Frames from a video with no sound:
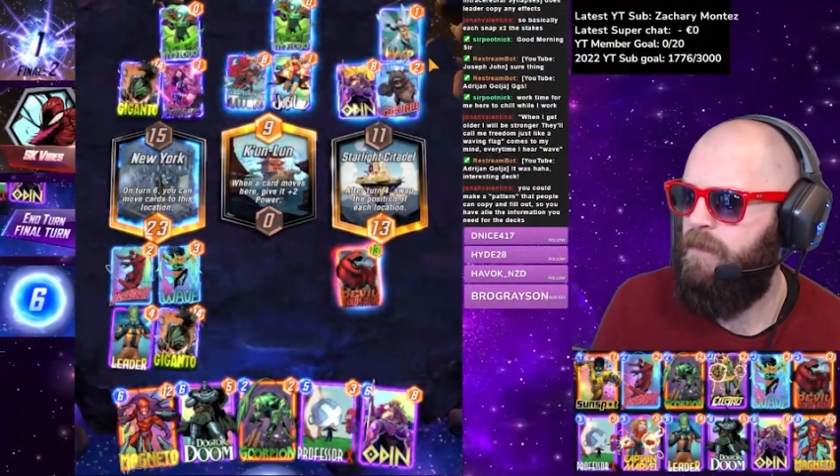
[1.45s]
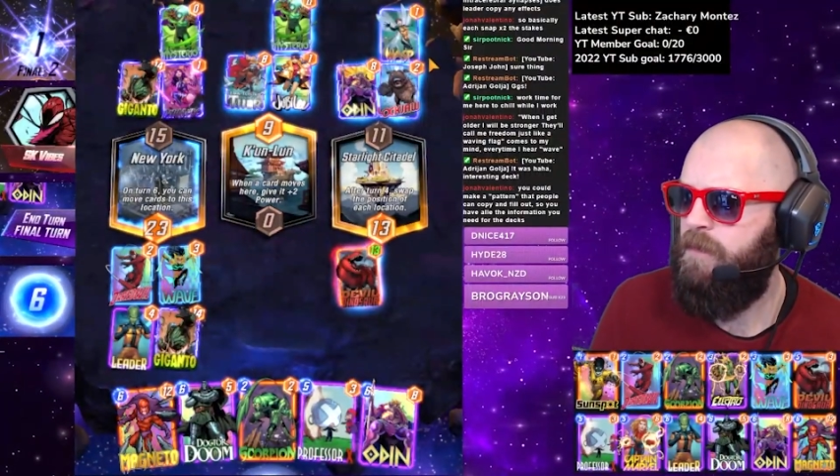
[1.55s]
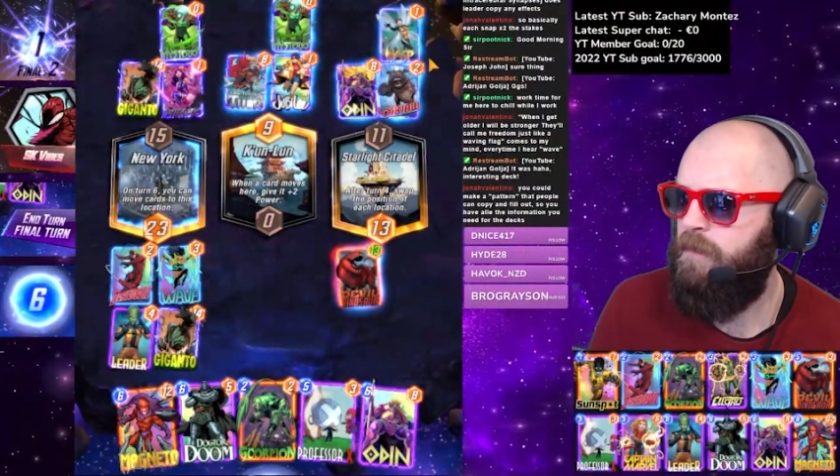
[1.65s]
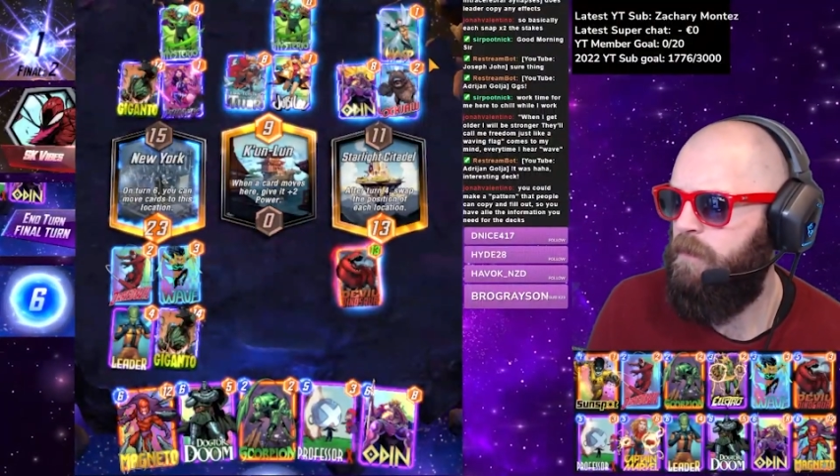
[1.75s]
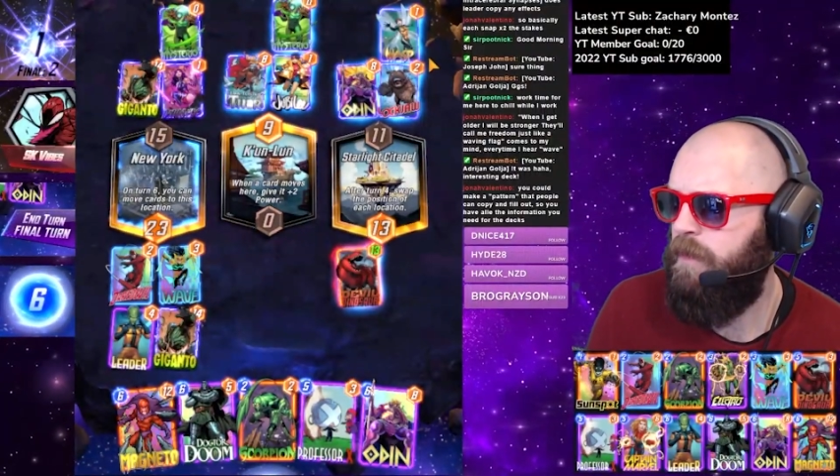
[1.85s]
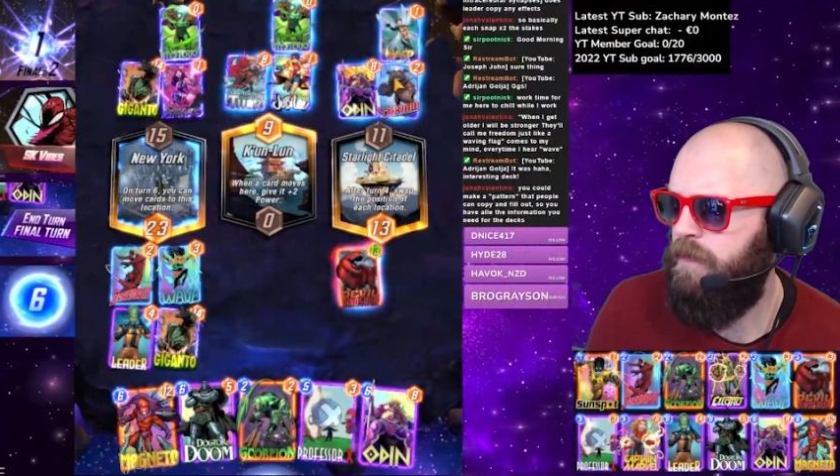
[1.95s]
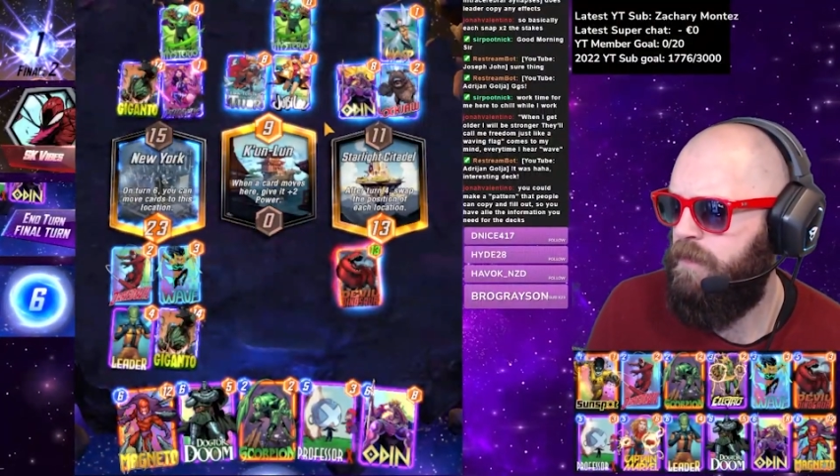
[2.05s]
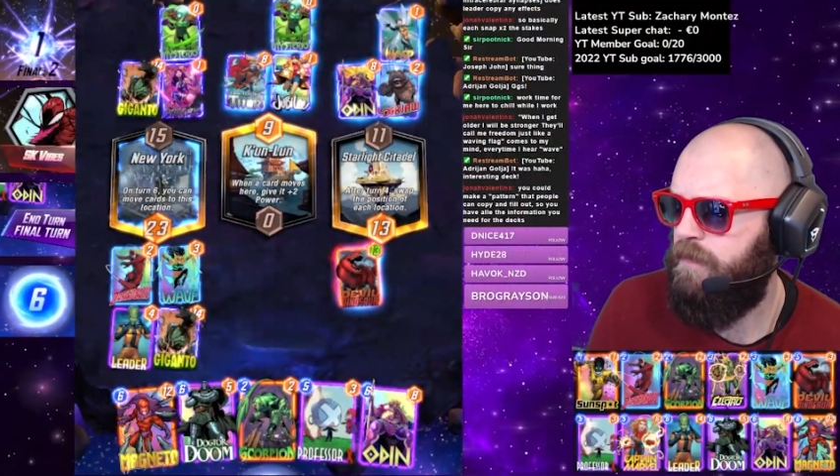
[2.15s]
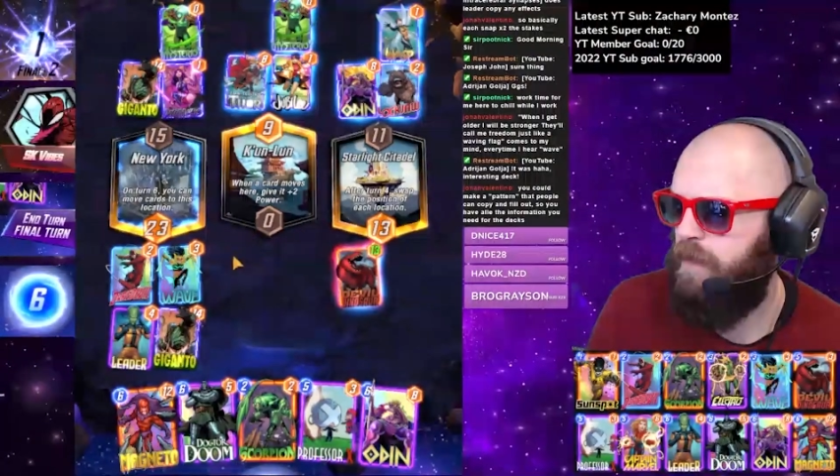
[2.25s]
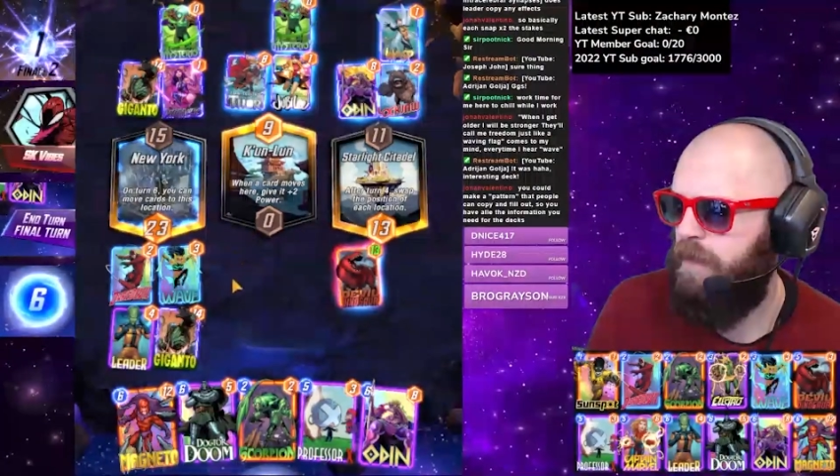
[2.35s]
do we win
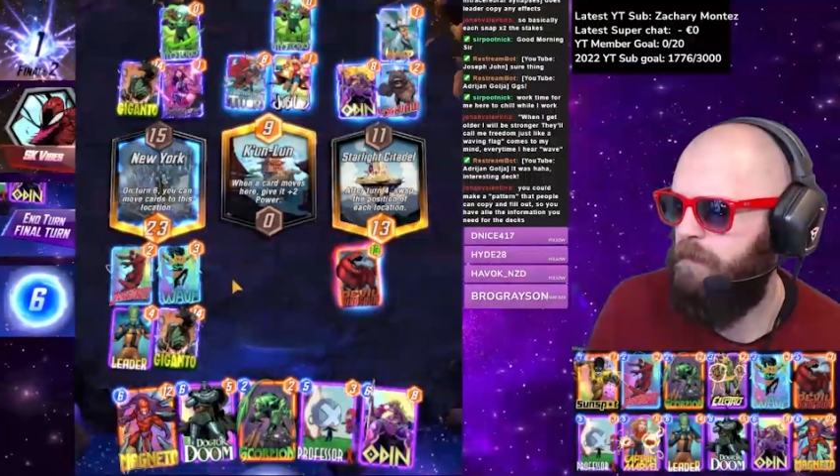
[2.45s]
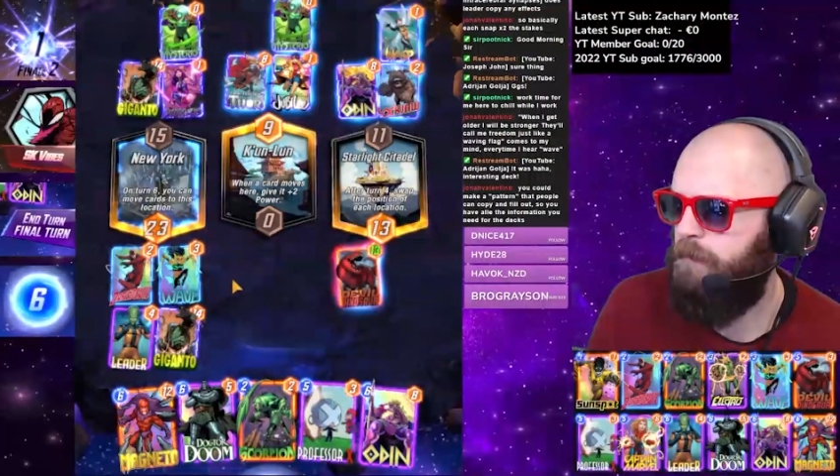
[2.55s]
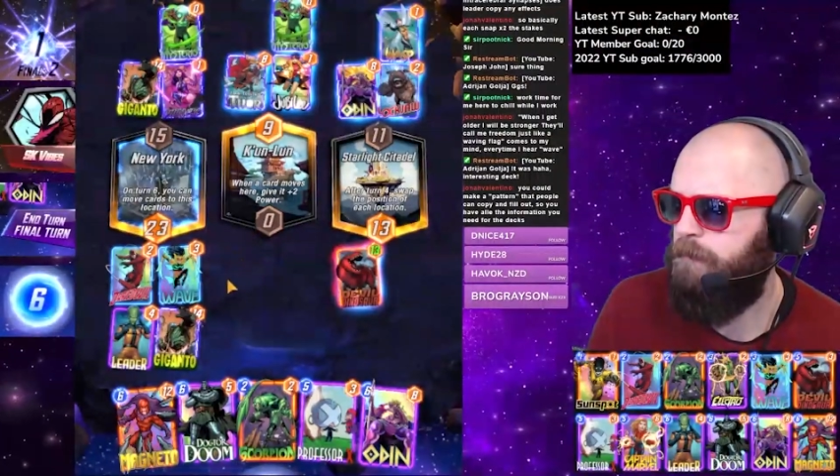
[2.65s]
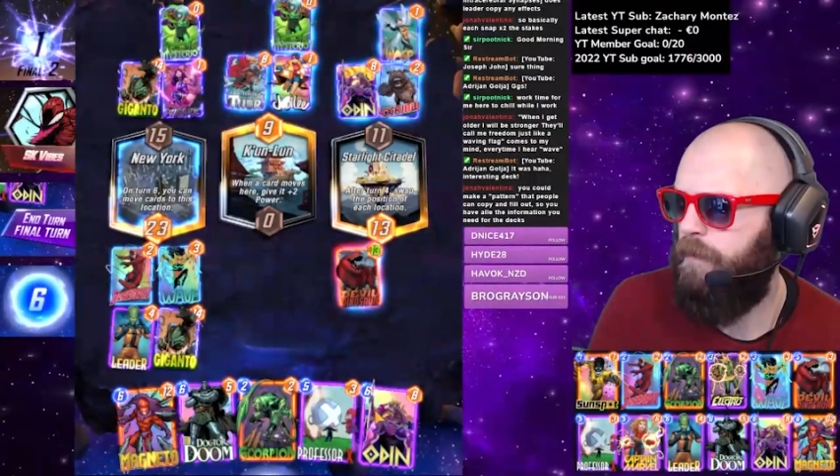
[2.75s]
this game?